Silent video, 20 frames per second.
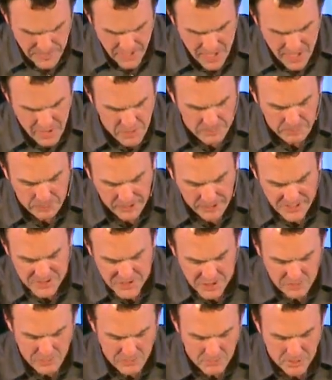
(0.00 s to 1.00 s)
and the place
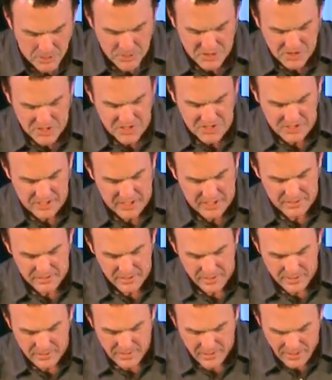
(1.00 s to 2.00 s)
of the mercy seat
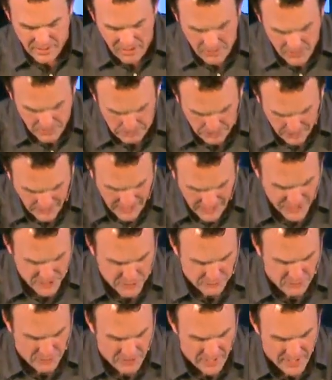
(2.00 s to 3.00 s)
and the plans
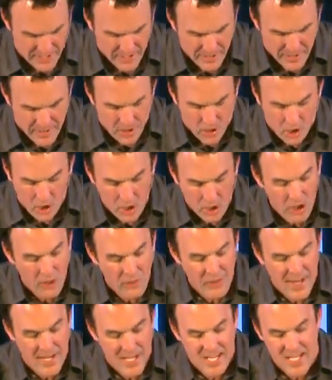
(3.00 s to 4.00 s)
for that all
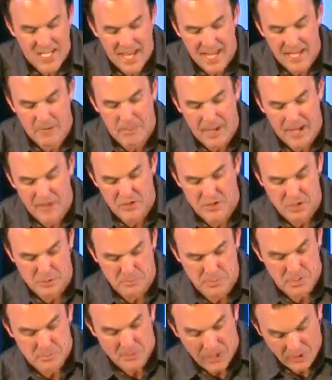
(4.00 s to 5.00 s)
that he had by the
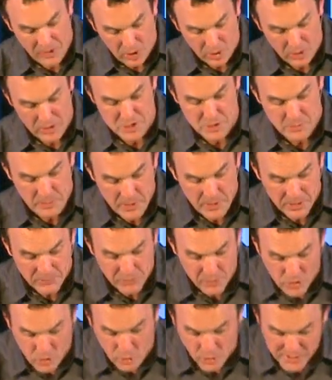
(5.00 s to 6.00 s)
Spirit, by the Holy Spirit, of
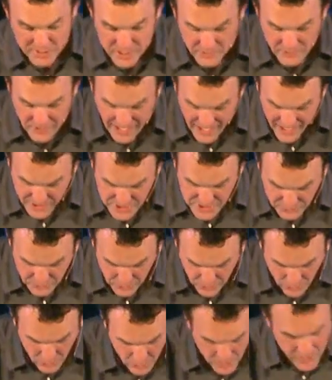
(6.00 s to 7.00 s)
the courts of the house of
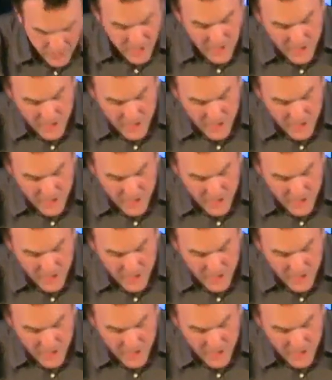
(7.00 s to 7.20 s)
the Lord,